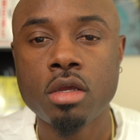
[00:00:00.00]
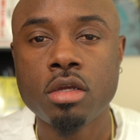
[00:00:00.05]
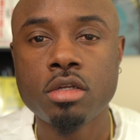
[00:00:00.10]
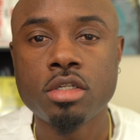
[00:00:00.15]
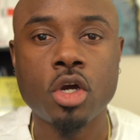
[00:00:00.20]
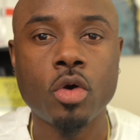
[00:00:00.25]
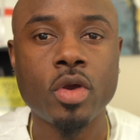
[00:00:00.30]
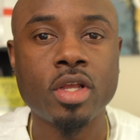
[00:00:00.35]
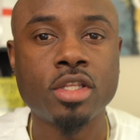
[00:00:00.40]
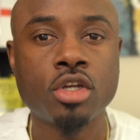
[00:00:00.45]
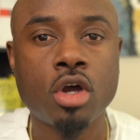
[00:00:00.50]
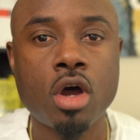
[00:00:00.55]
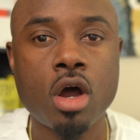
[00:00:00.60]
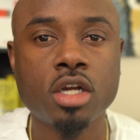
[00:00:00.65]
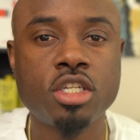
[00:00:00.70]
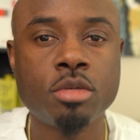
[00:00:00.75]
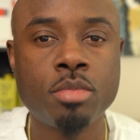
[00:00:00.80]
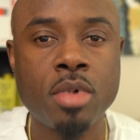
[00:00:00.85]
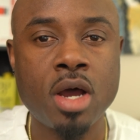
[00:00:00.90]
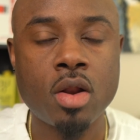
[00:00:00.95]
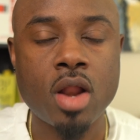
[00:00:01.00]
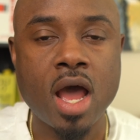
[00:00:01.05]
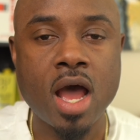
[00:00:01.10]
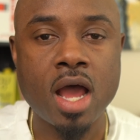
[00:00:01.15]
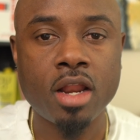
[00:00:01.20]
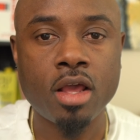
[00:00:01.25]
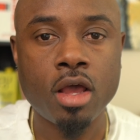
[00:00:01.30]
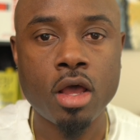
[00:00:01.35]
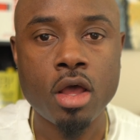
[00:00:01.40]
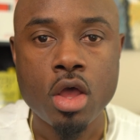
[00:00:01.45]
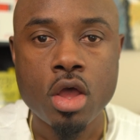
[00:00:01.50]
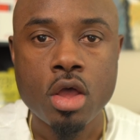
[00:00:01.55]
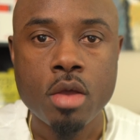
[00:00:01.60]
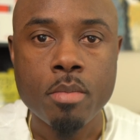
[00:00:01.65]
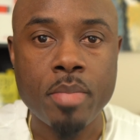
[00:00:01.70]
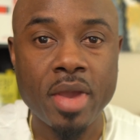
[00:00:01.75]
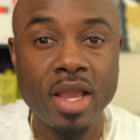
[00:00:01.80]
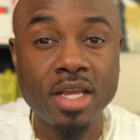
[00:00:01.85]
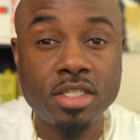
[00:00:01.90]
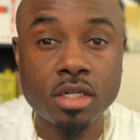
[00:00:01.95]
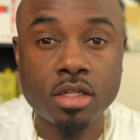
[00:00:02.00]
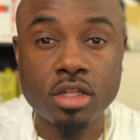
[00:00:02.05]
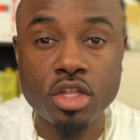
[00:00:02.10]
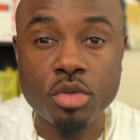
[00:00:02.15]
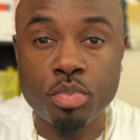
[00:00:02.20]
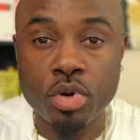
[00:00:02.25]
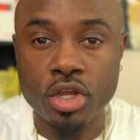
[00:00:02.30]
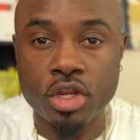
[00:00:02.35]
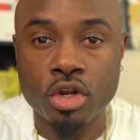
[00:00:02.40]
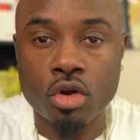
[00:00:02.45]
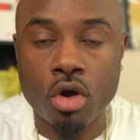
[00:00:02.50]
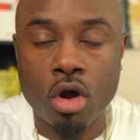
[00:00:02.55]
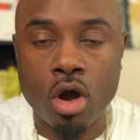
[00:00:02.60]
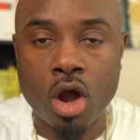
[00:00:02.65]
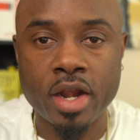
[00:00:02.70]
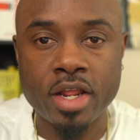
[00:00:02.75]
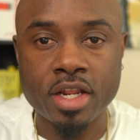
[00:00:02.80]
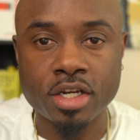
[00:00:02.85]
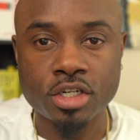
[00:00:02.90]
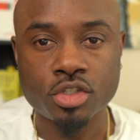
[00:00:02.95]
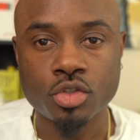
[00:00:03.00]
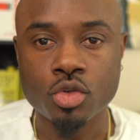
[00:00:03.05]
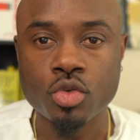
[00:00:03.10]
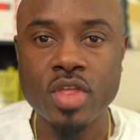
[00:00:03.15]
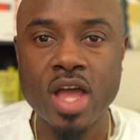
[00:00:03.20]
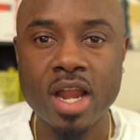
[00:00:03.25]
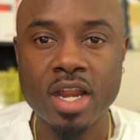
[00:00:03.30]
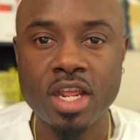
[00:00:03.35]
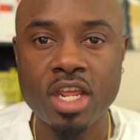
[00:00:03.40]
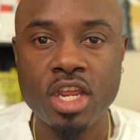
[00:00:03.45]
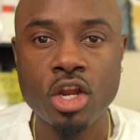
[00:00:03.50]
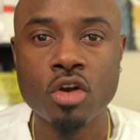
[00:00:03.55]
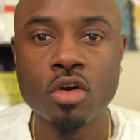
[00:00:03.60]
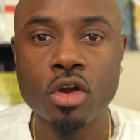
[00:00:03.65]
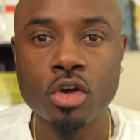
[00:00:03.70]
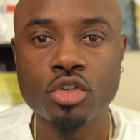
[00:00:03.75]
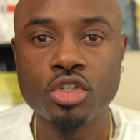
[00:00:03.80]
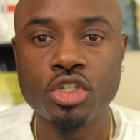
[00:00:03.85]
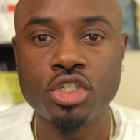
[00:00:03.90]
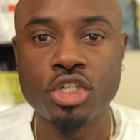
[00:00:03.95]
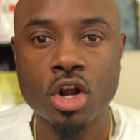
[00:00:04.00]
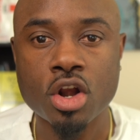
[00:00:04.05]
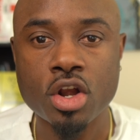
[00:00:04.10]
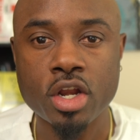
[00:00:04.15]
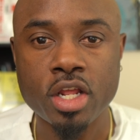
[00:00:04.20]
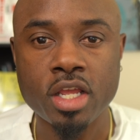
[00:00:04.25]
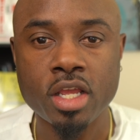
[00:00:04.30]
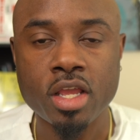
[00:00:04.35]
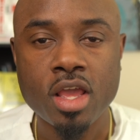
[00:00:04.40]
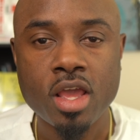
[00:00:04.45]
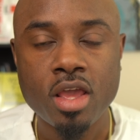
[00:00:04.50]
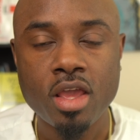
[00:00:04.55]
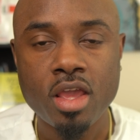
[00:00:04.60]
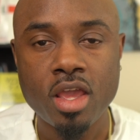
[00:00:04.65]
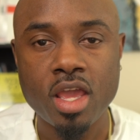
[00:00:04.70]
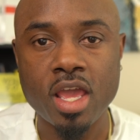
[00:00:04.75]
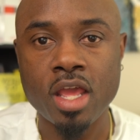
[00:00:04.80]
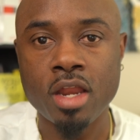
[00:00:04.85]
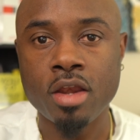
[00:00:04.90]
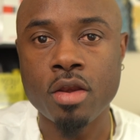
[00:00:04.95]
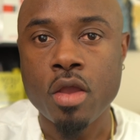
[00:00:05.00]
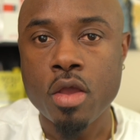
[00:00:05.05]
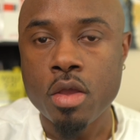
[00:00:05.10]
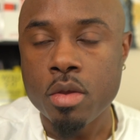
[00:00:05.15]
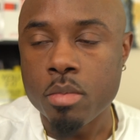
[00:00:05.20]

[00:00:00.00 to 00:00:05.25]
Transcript: So it talks about how to basically put your audience through that hero's journey and